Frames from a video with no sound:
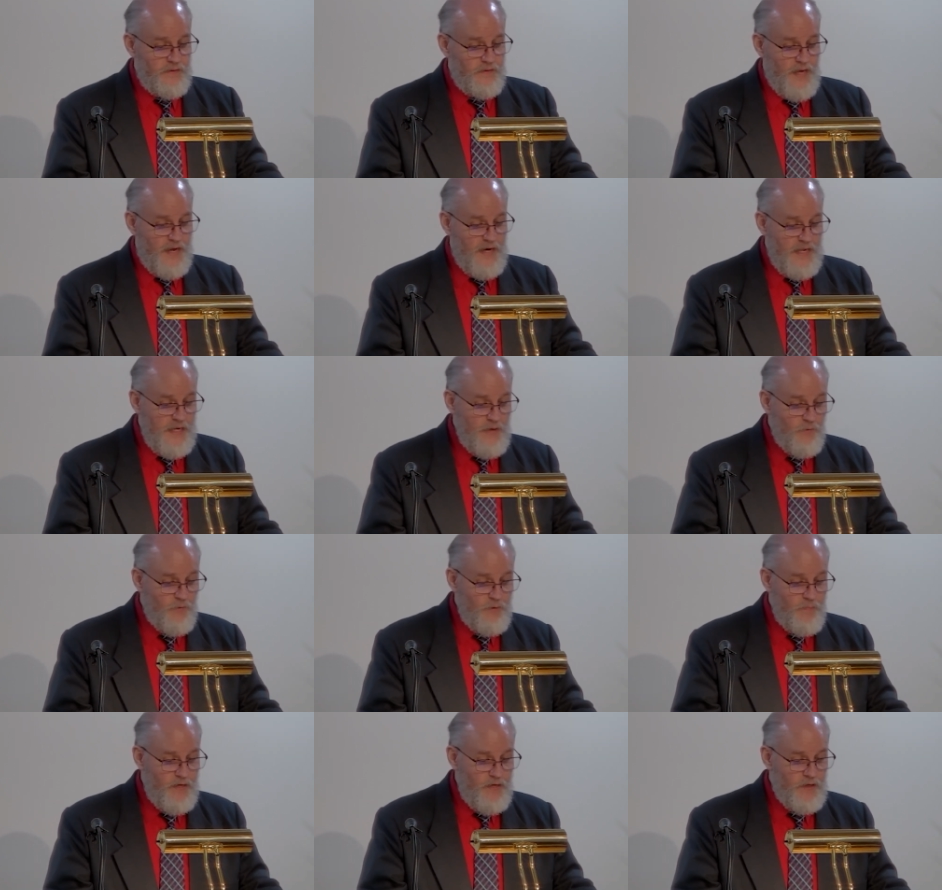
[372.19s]
that he
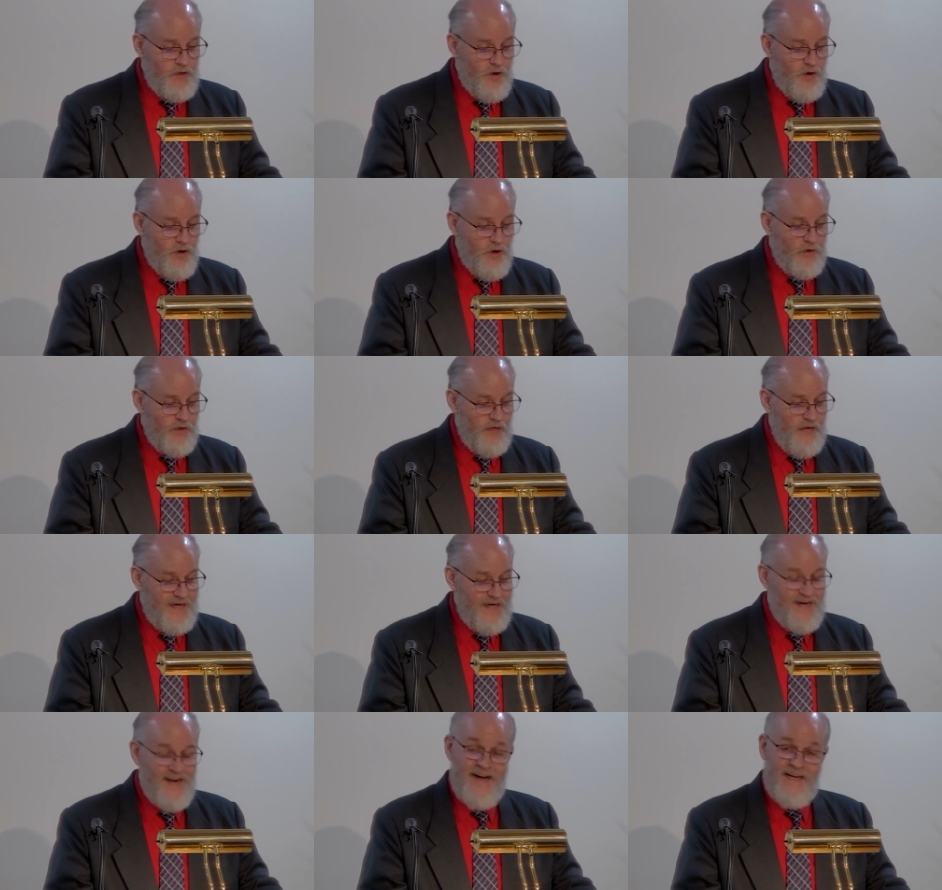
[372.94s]
would be called
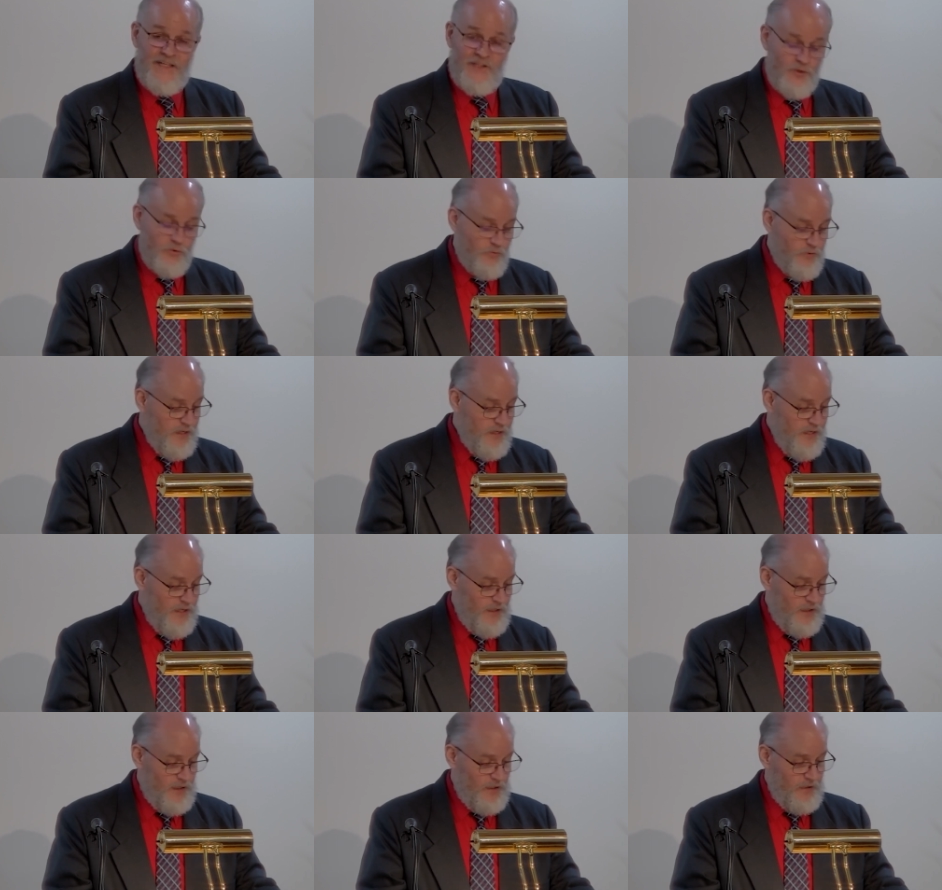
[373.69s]
a
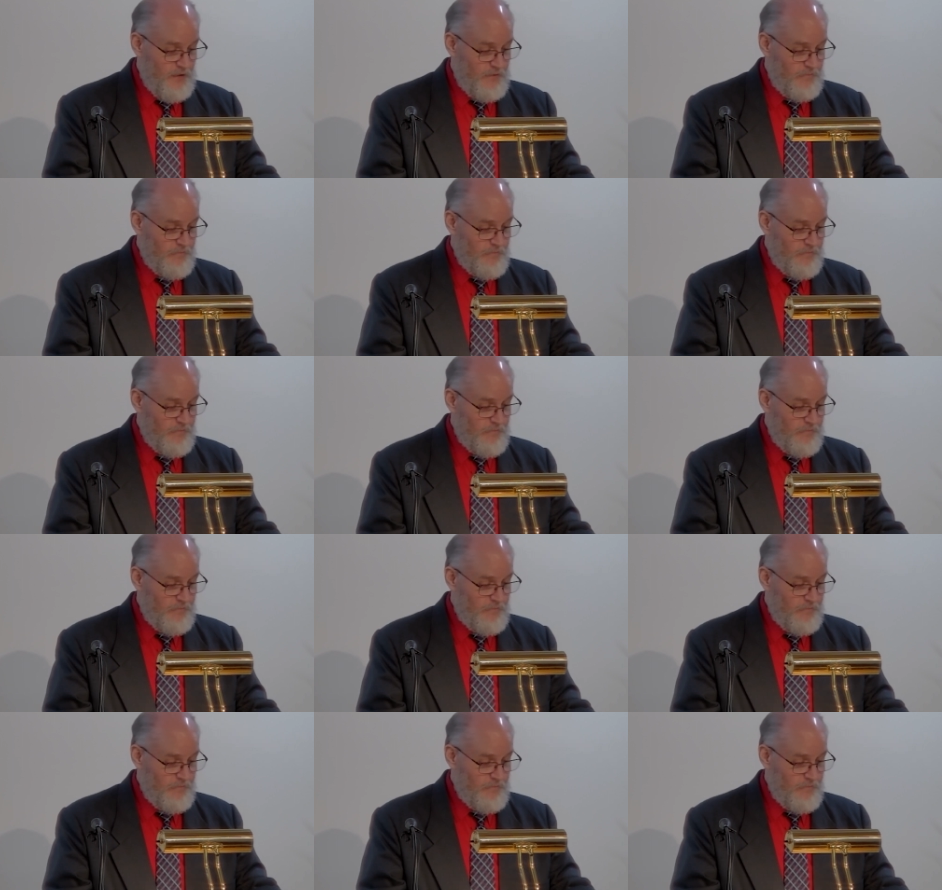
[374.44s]
Nazarene.